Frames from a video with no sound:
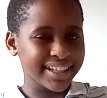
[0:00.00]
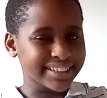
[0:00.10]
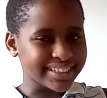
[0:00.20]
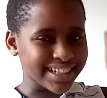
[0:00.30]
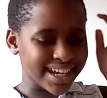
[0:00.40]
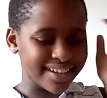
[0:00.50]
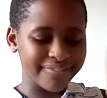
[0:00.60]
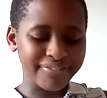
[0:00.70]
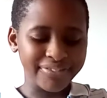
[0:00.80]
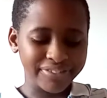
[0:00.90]
T
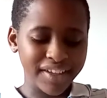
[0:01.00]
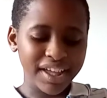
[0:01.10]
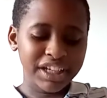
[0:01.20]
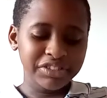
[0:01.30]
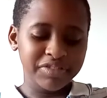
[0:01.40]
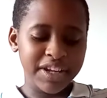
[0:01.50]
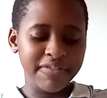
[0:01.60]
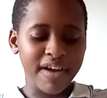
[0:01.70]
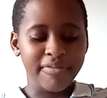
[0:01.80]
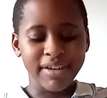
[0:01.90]

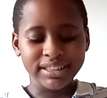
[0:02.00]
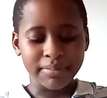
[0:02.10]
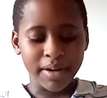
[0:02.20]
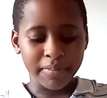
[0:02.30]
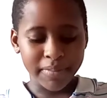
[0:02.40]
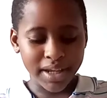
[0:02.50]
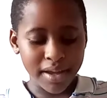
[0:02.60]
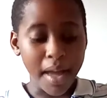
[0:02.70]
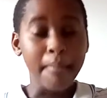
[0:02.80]
25 plus about me,